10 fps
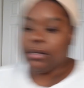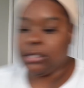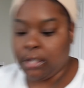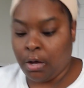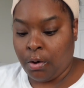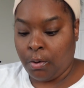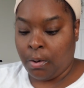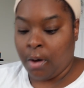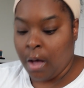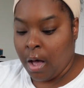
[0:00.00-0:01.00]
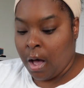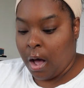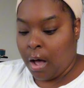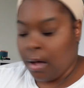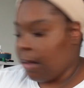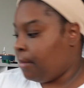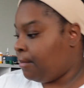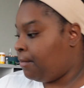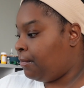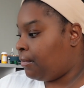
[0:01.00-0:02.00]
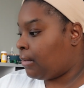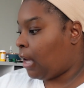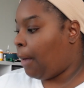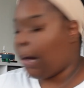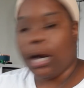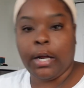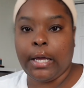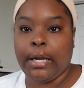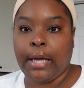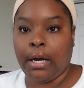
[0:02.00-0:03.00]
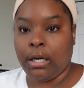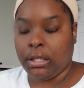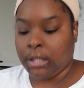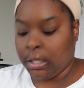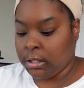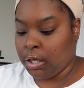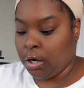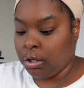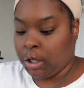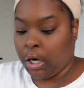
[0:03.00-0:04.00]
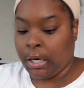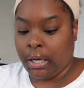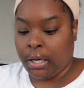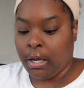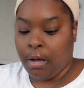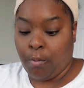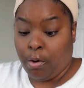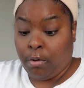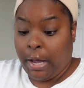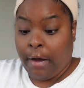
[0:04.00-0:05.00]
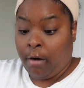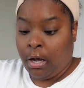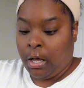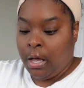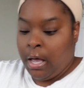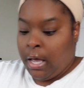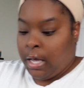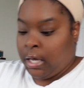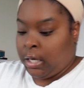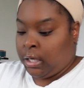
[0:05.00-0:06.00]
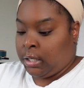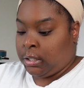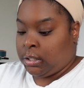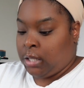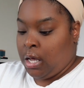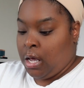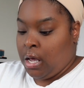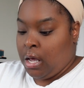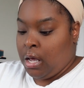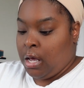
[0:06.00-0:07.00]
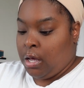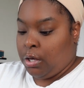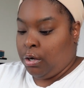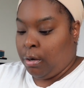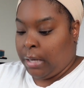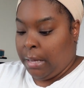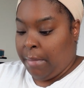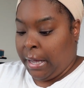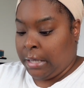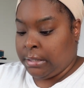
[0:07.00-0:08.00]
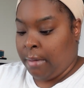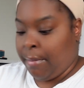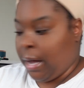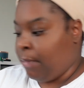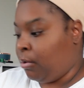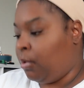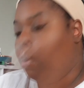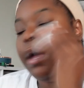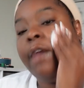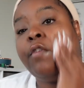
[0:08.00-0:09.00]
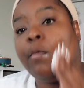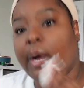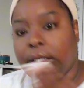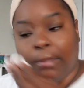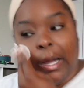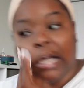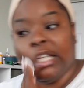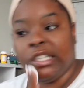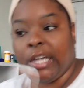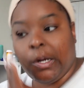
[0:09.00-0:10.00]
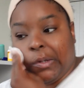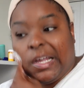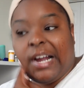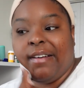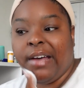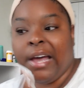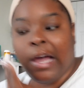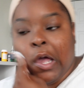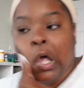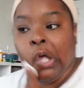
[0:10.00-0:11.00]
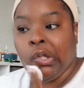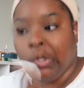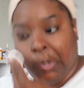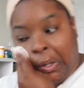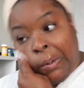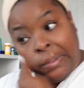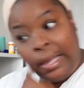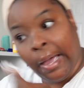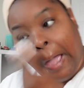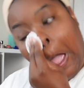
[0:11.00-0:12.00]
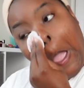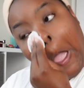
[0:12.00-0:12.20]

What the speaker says: so a part of getting out of this lazy girl journey, well, era, is, you know, getting back into my Bible. If you watch my other channel that I've had, you know that